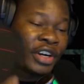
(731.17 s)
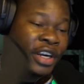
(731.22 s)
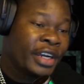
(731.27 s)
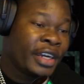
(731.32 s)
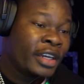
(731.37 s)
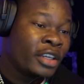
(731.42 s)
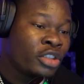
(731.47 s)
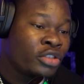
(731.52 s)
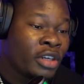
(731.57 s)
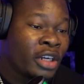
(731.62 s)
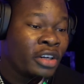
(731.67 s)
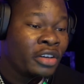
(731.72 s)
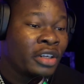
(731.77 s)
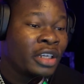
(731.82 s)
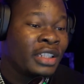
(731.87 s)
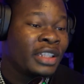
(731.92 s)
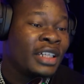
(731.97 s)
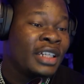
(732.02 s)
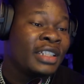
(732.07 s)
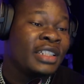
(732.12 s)
right? So I
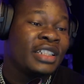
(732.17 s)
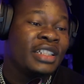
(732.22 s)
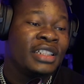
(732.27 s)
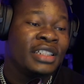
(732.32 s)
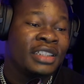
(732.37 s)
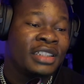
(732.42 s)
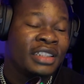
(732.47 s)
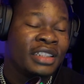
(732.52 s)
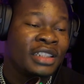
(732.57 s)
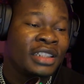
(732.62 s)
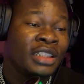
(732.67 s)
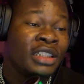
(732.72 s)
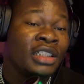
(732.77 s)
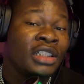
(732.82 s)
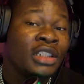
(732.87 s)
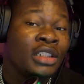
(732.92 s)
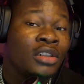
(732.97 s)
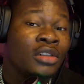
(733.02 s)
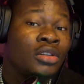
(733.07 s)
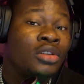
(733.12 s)
connected this
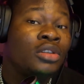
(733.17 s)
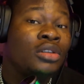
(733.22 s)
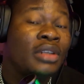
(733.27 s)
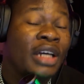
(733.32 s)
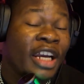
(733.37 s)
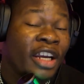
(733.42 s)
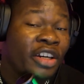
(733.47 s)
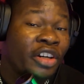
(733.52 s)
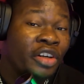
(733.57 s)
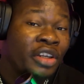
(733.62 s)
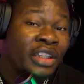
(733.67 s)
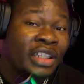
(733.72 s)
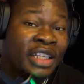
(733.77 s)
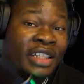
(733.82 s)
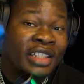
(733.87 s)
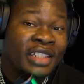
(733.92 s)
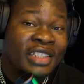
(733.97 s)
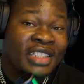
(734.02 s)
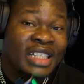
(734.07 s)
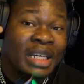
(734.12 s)

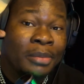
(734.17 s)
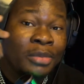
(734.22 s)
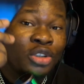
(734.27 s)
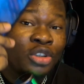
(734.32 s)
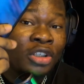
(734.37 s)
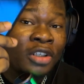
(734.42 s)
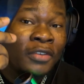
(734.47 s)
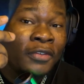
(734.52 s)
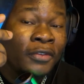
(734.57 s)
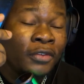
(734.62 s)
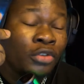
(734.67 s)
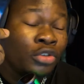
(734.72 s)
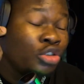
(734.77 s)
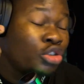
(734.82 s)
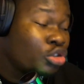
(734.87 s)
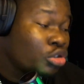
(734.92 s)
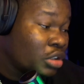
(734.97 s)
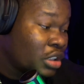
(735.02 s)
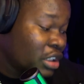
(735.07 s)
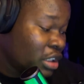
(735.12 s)
Samsung phone
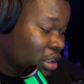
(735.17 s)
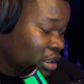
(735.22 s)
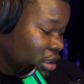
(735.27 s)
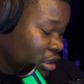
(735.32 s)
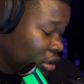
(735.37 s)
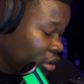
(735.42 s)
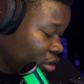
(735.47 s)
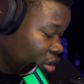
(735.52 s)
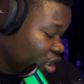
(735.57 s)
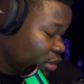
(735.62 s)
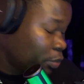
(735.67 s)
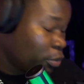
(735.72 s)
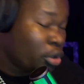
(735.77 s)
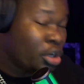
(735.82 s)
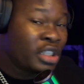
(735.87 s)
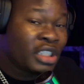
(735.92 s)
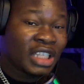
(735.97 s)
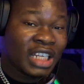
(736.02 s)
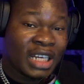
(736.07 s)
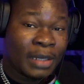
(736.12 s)
to the
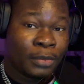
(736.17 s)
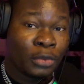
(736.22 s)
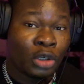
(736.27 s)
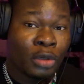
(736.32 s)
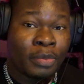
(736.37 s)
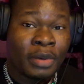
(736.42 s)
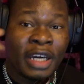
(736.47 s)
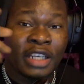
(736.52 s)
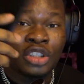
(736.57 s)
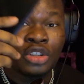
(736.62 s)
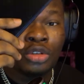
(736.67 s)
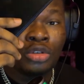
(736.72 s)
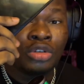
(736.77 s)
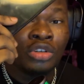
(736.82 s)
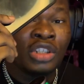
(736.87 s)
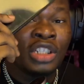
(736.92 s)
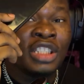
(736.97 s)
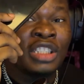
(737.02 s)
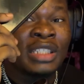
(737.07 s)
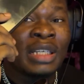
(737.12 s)
sports laptop.
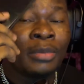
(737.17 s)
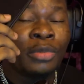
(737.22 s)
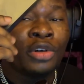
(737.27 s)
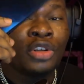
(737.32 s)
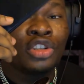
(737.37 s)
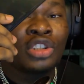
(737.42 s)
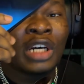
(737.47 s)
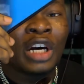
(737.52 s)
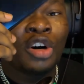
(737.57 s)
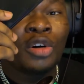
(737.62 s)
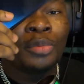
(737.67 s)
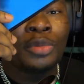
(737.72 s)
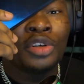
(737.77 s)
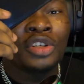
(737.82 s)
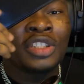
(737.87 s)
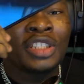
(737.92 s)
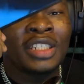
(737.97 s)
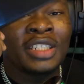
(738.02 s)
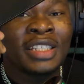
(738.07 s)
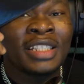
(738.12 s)
So this I'll be
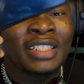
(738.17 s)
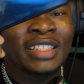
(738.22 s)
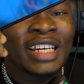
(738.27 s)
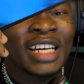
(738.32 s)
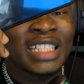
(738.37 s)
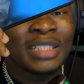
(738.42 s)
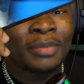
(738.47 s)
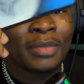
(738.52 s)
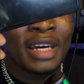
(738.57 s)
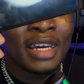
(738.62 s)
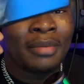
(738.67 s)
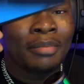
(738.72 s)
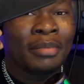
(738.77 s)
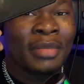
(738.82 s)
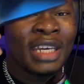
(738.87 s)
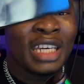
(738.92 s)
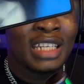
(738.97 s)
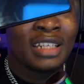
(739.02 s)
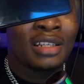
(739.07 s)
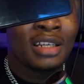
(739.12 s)
using this as my
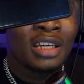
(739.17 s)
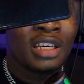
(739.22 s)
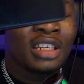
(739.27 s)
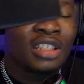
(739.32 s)
main